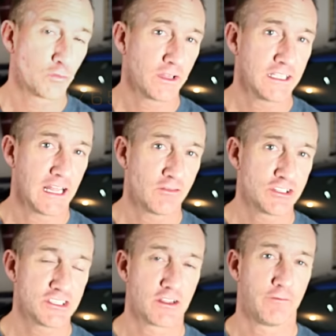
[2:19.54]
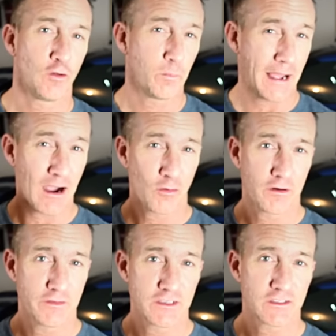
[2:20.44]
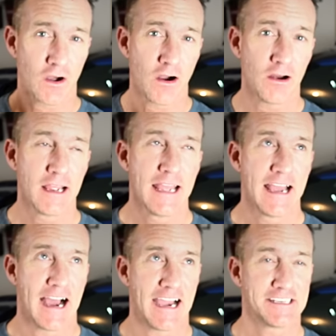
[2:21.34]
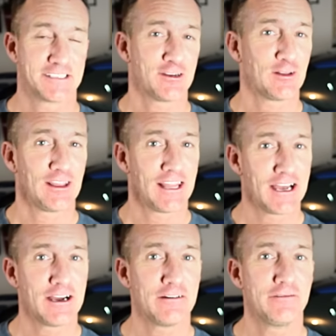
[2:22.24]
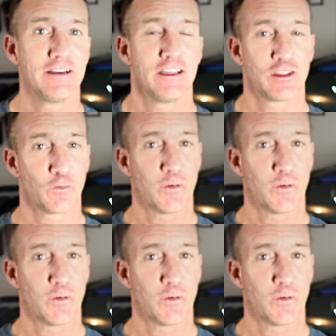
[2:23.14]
who really leverages the full power of this car, I still love the